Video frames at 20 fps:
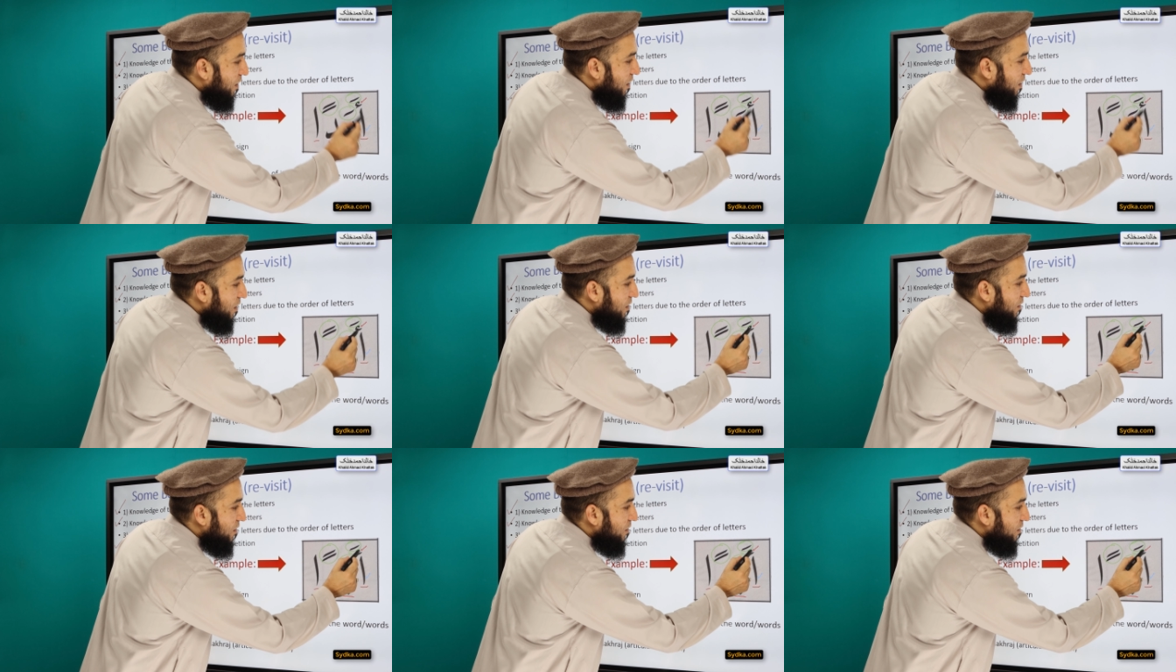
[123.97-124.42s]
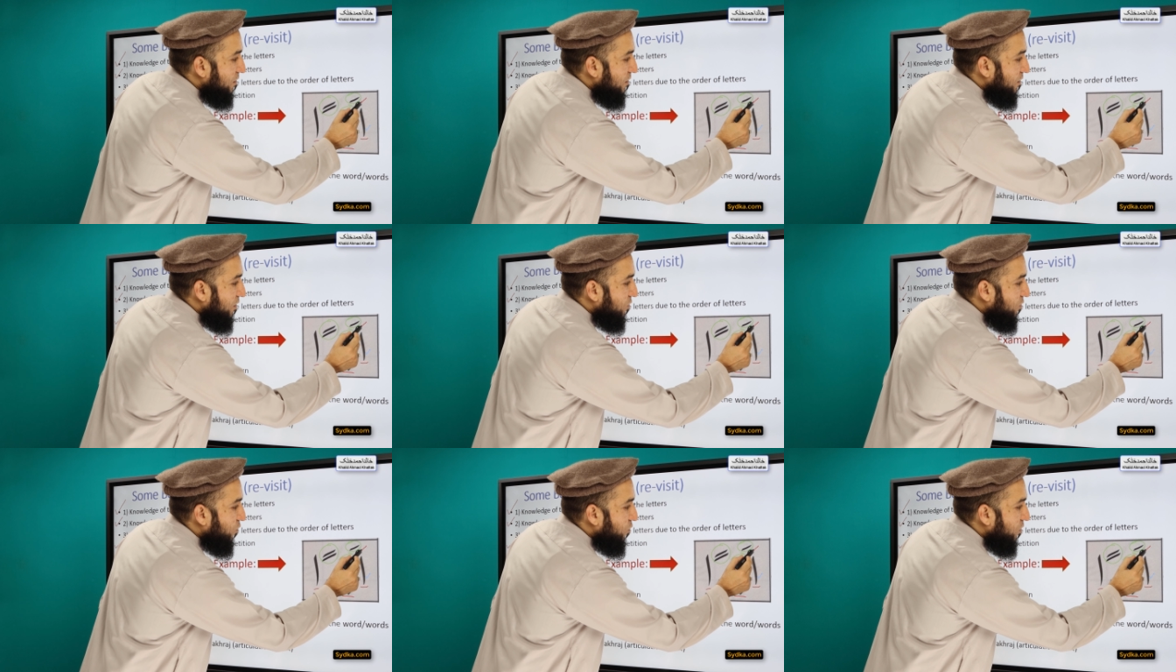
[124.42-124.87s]
and
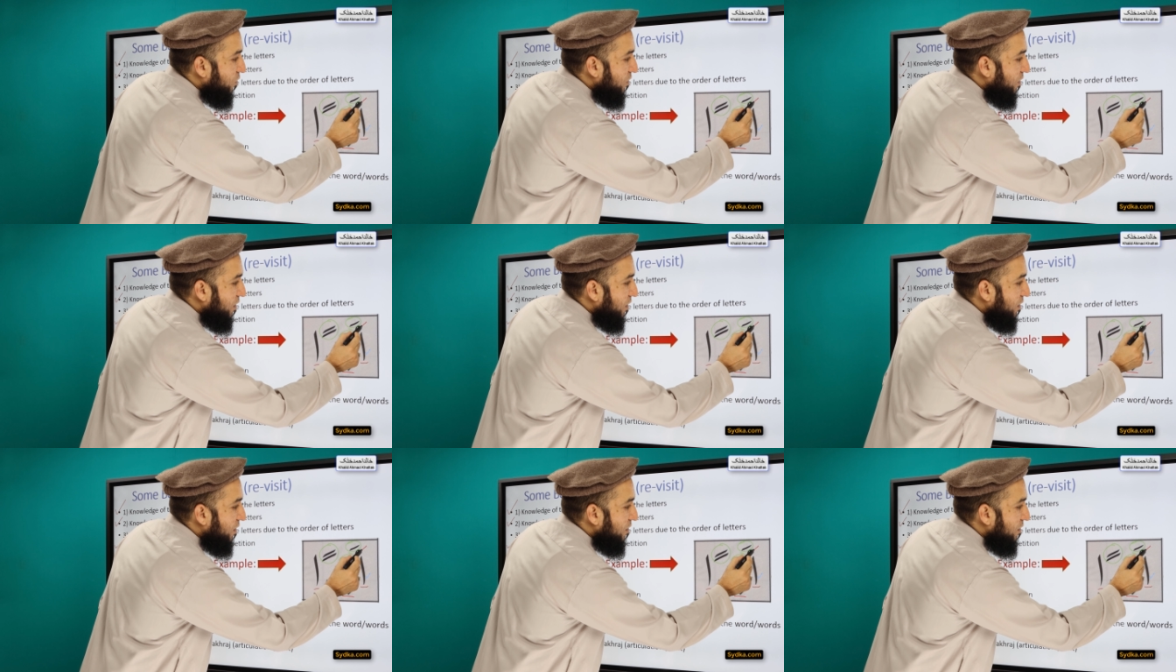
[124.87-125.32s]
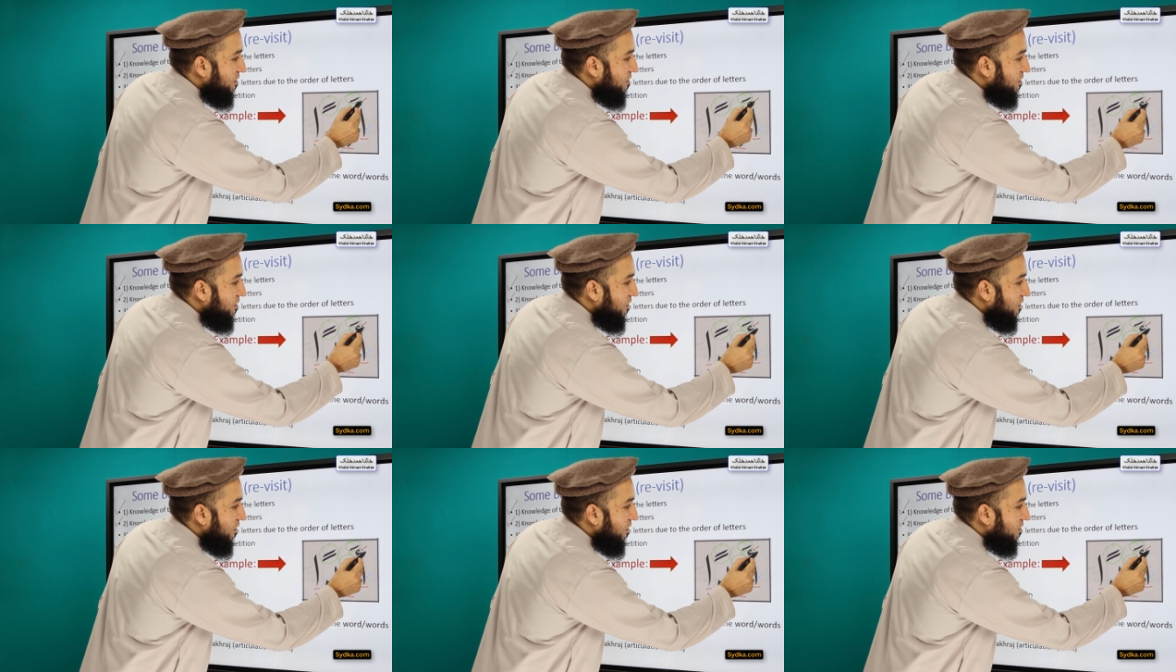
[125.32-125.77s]
this one is
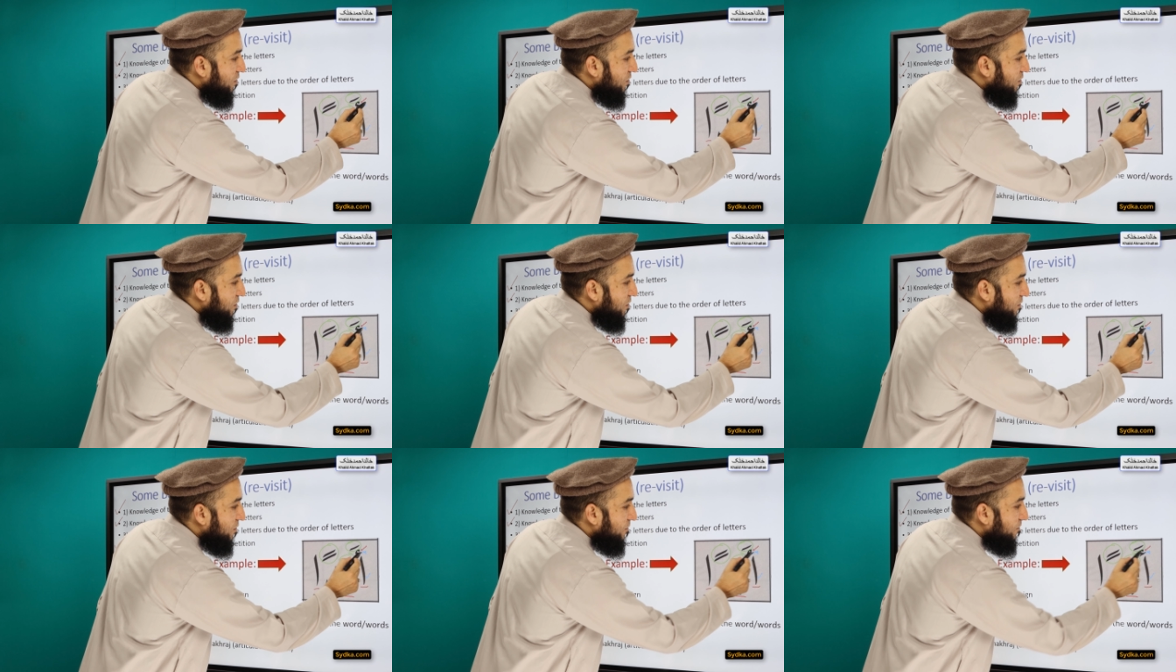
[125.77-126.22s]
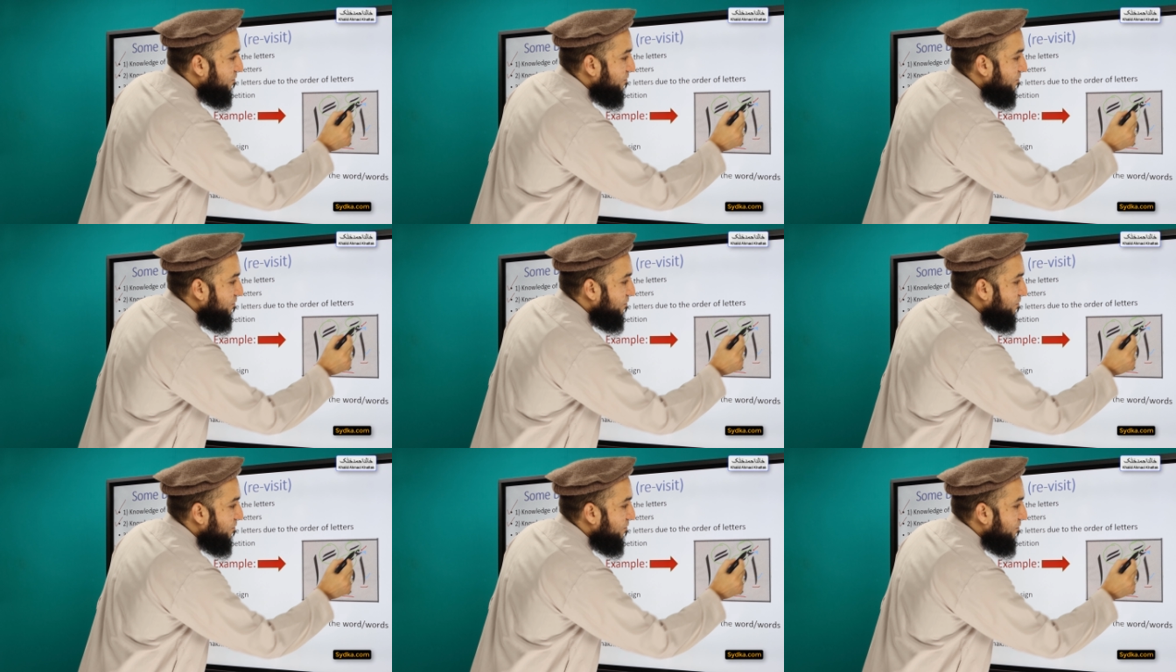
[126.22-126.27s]
not